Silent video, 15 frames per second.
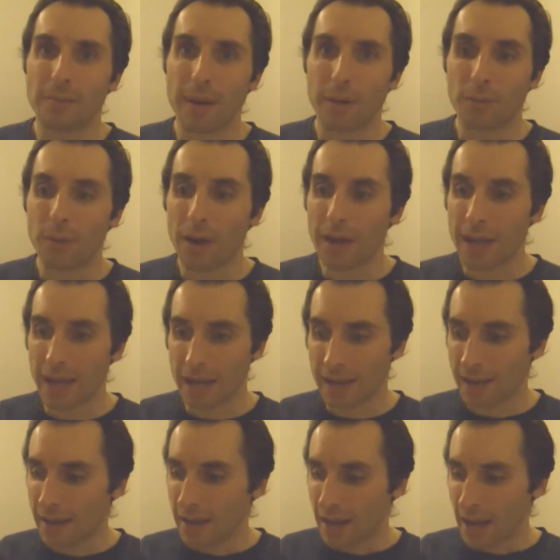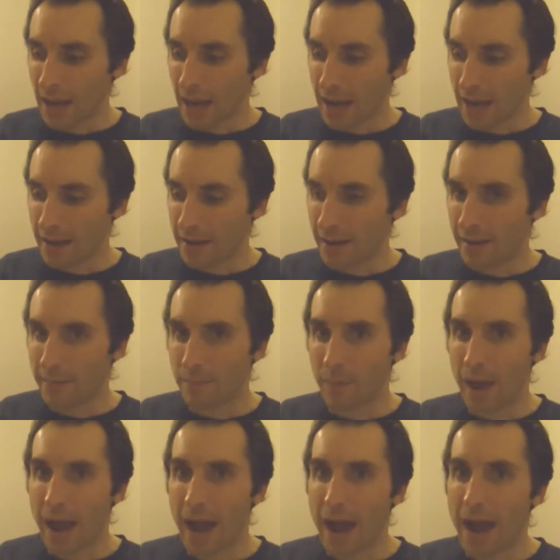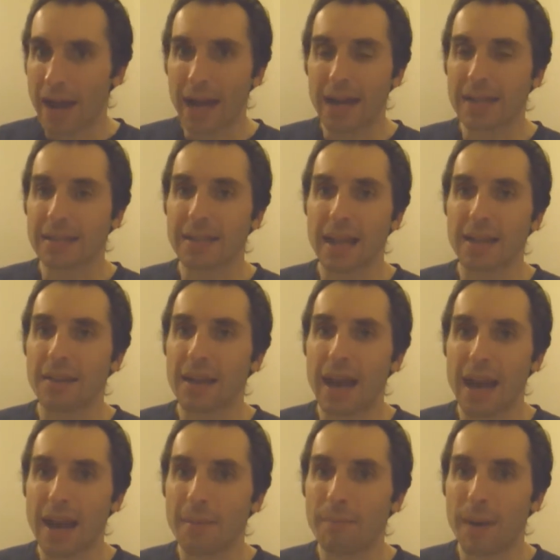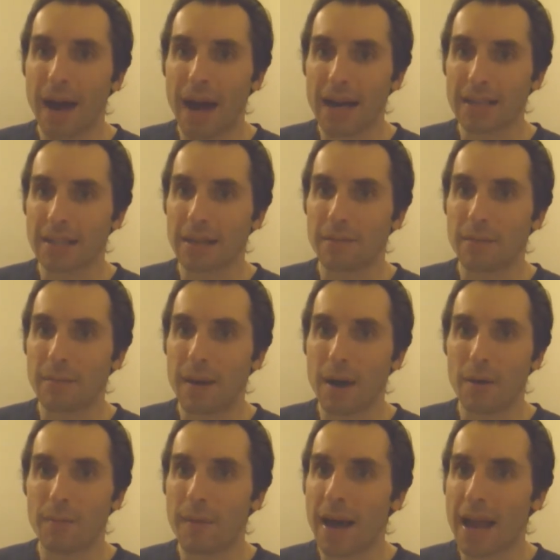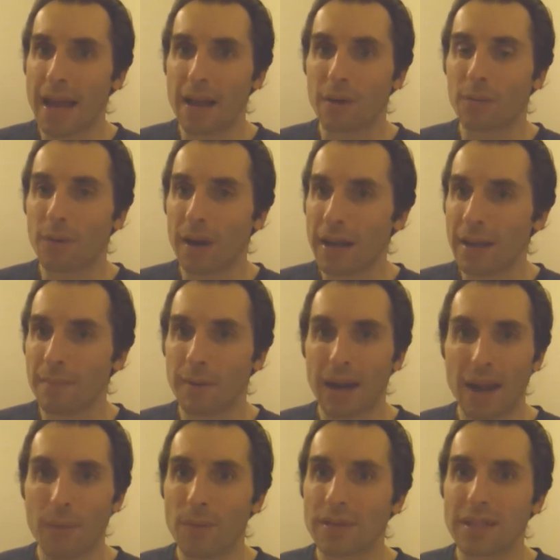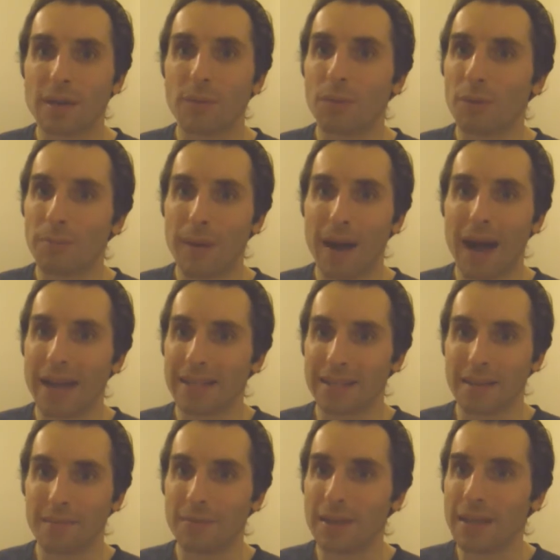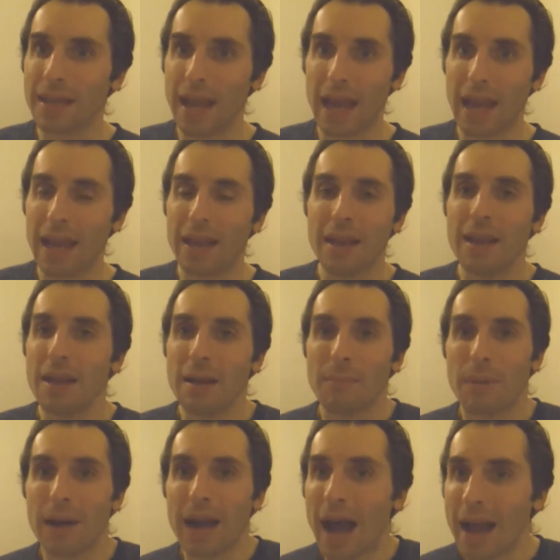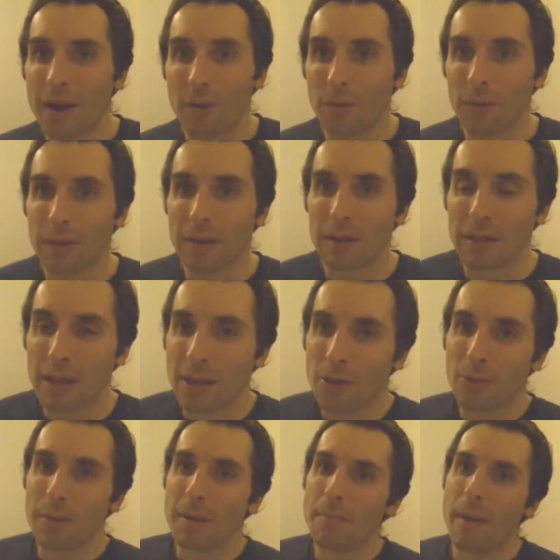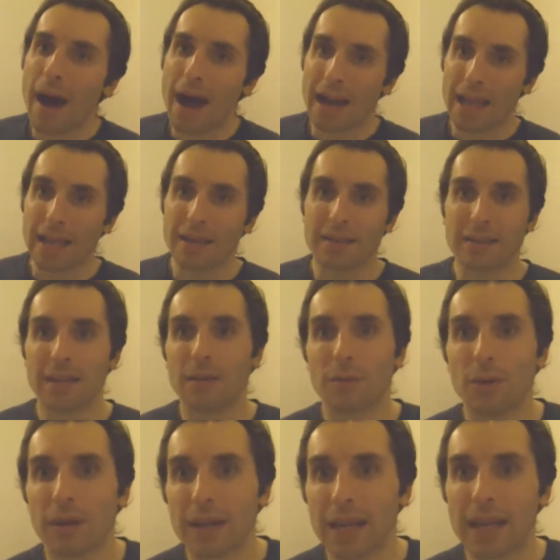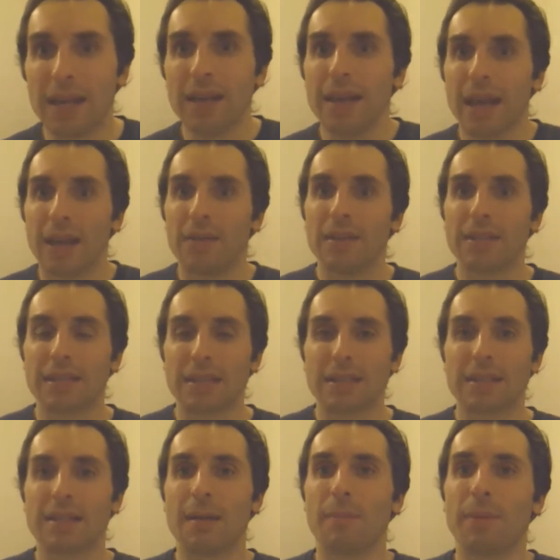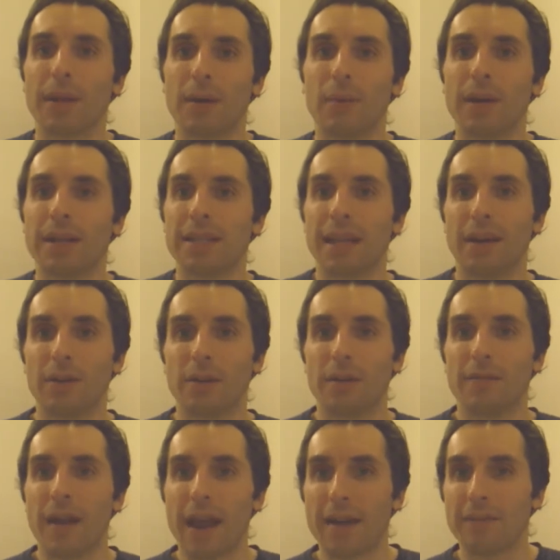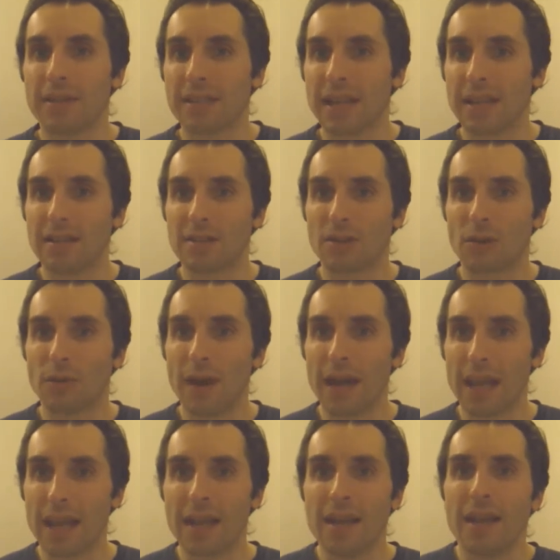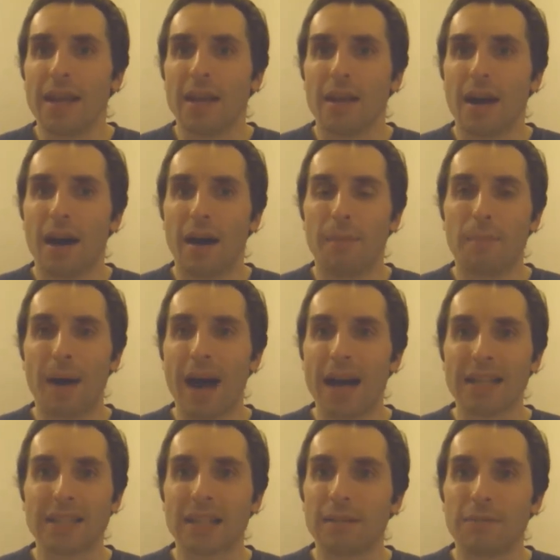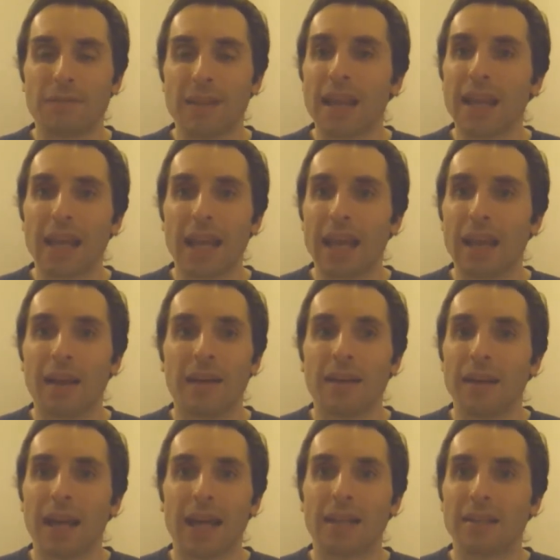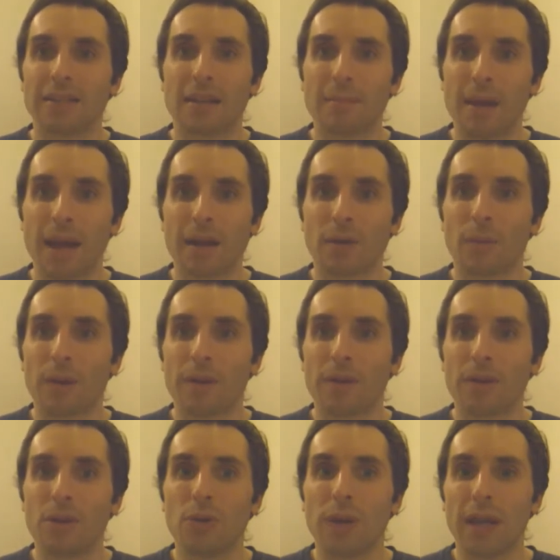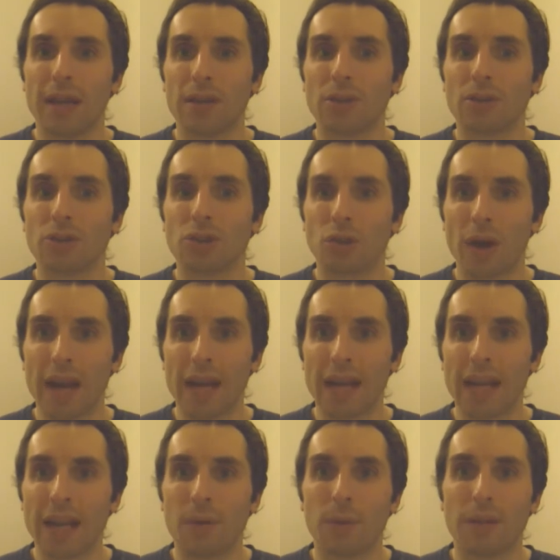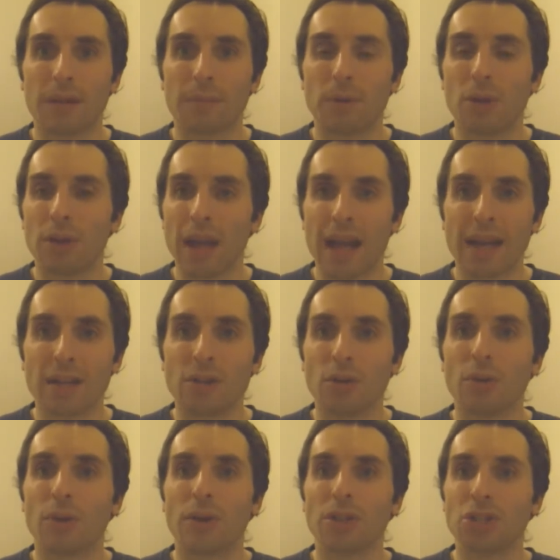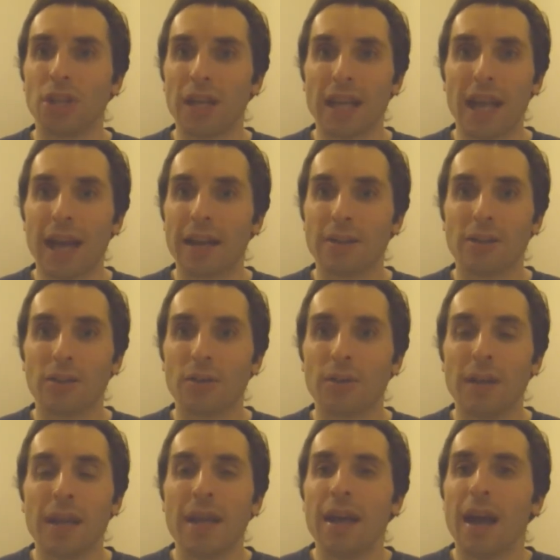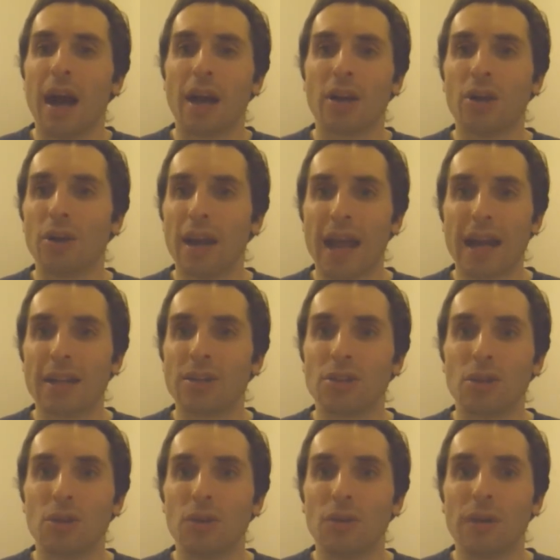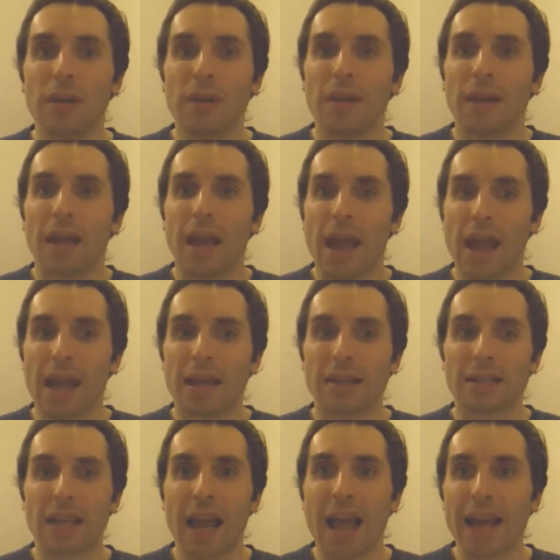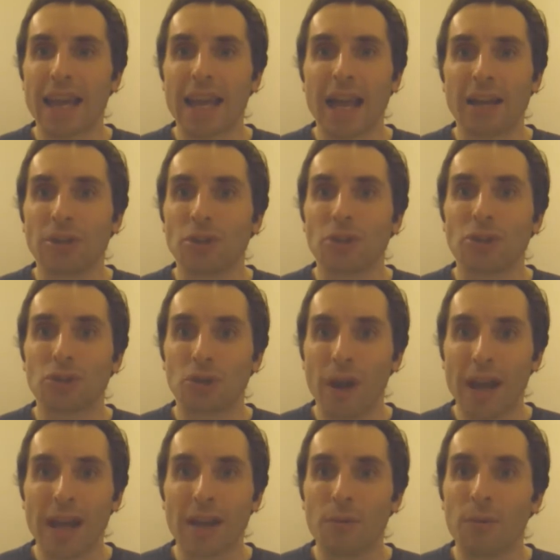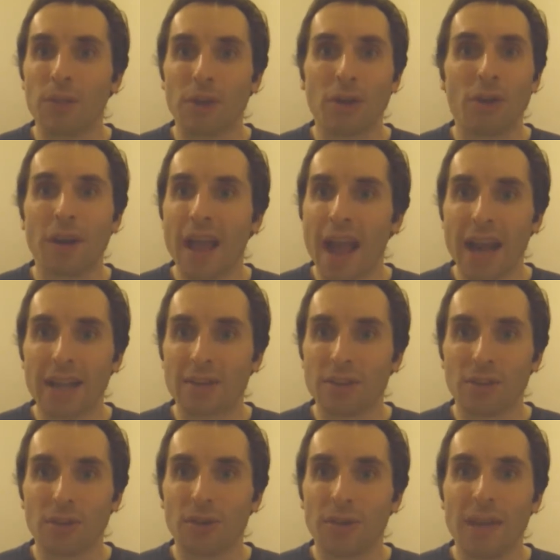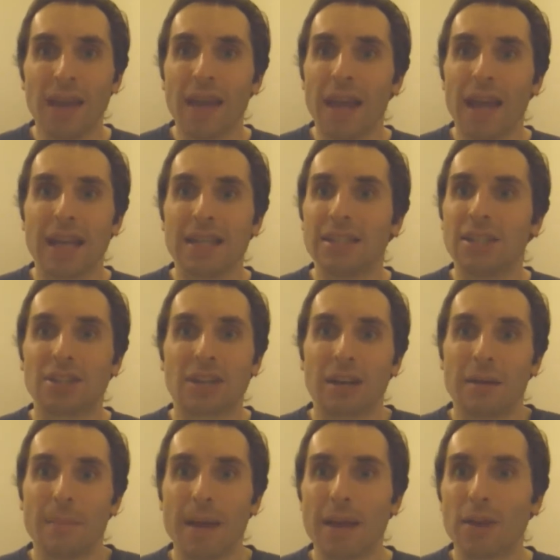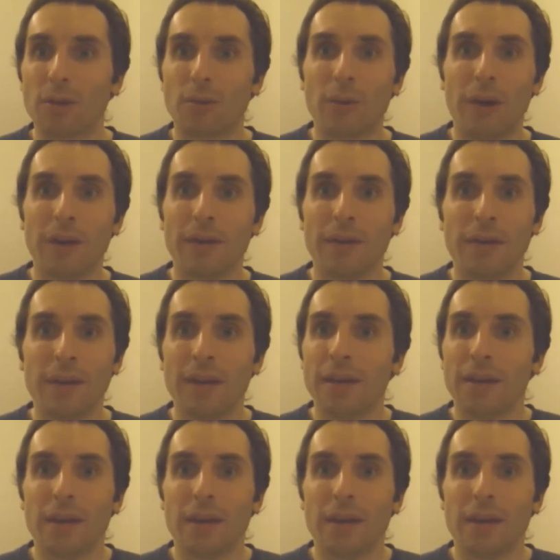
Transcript: my running. And I got to say that I am positive about my running, but I wasn't real positive today. But the human body doesn't really, and this is something I want to tell you if I haven't said this already, positive thinking, it doesn't matter whether you hit your training with a good attitude or a shitty attitude. A good attitude and slacking on your training with a good attitude is just going to make your run